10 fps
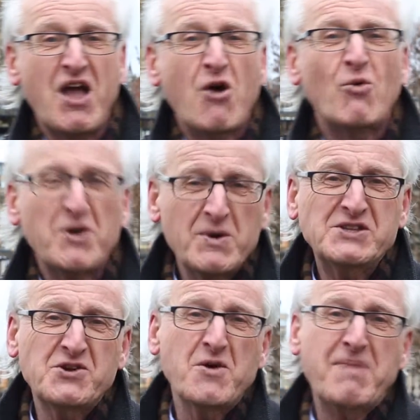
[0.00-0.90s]
what do we
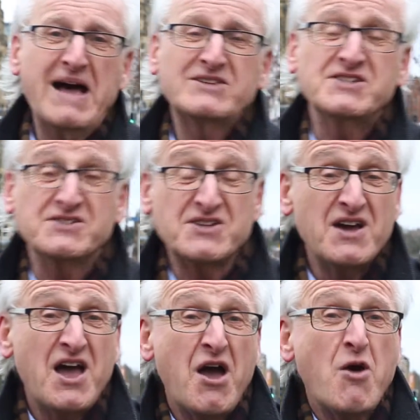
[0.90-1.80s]
do about it?
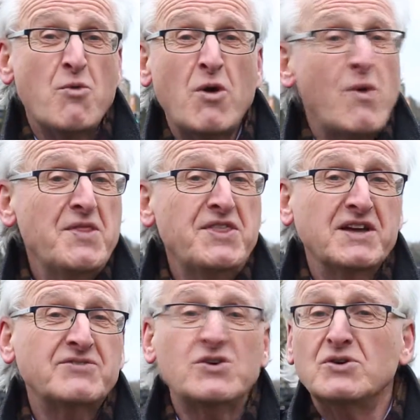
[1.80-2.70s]
Well, one thing,
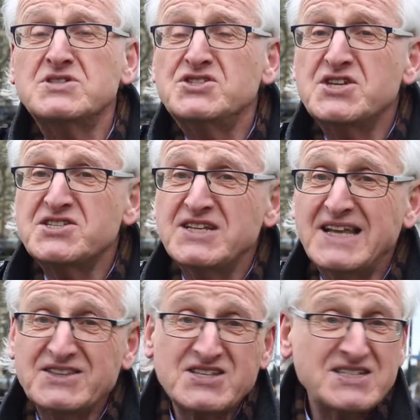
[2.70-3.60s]
of course, is just to
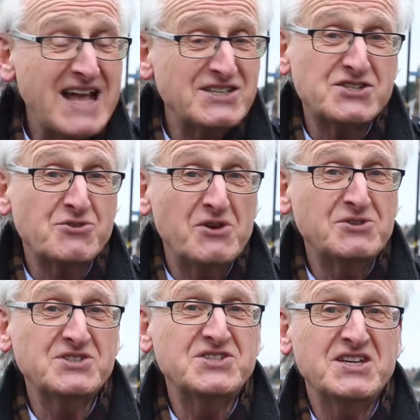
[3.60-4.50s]
let the status quo
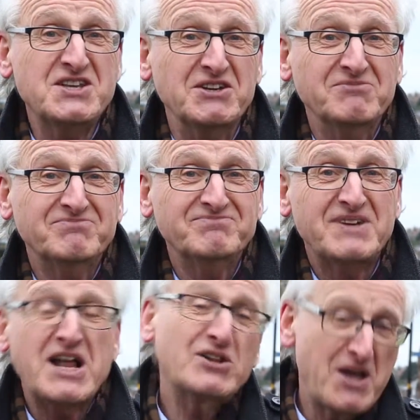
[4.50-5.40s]
continue.
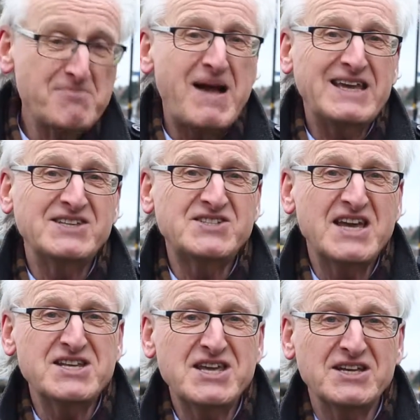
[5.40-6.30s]
And I'll come back in
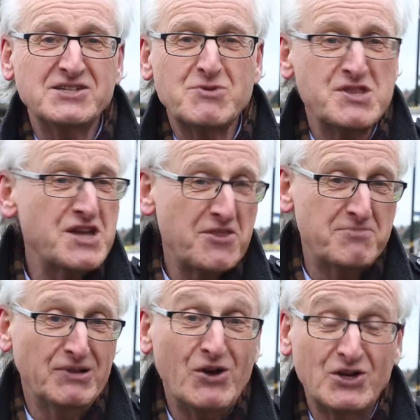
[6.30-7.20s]
10 years with another
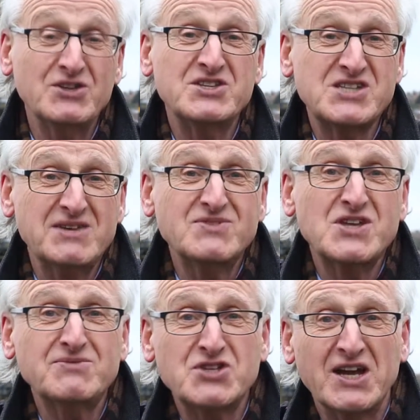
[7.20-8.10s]
blog on the same
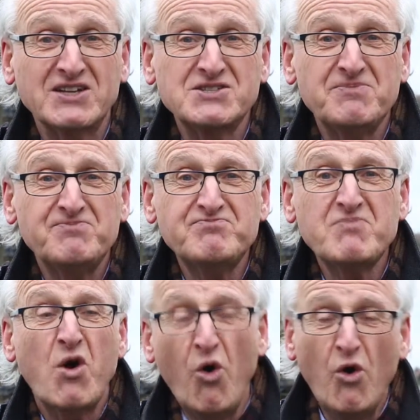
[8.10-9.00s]
subject.
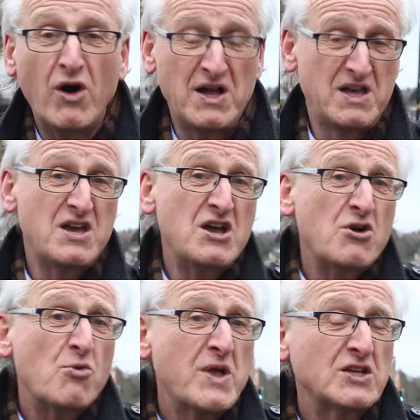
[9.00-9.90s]
Or
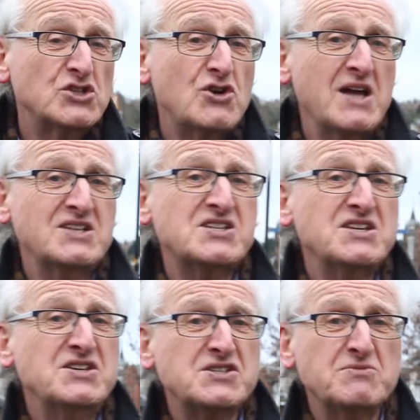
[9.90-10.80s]
we can try and
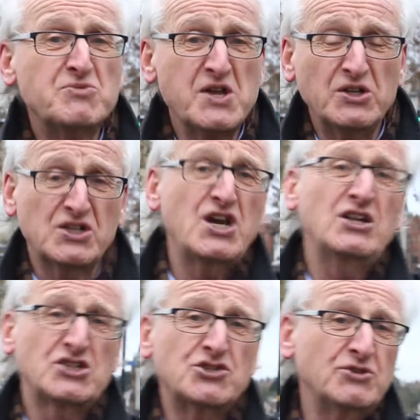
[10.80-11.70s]
see some real
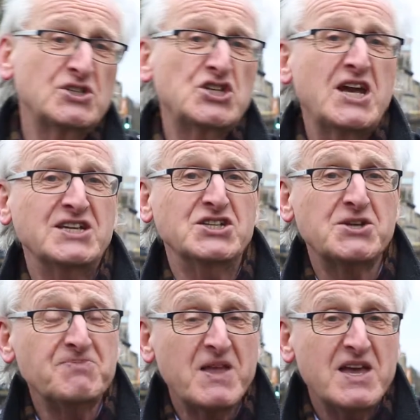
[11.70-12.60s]
cultural change.
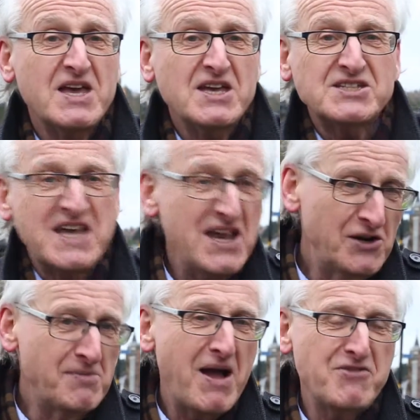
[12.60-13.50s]
So here
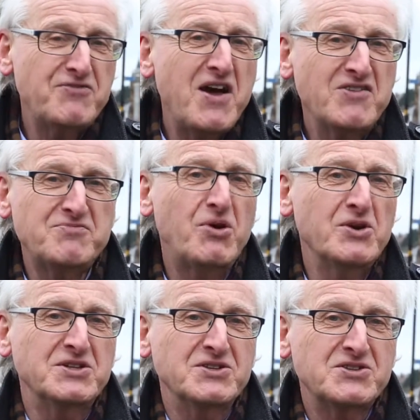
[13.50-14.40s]
are my 5
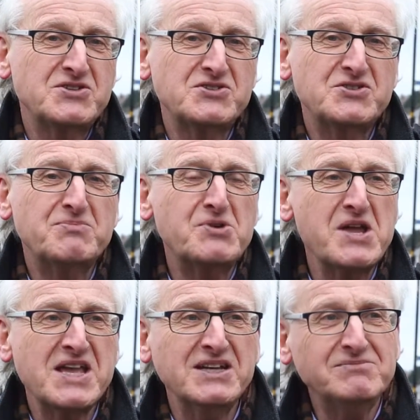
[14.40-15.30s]
points to
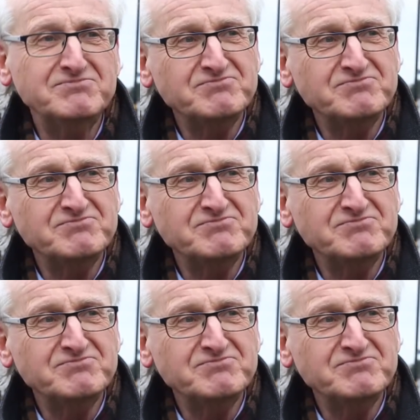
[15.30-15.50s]
bring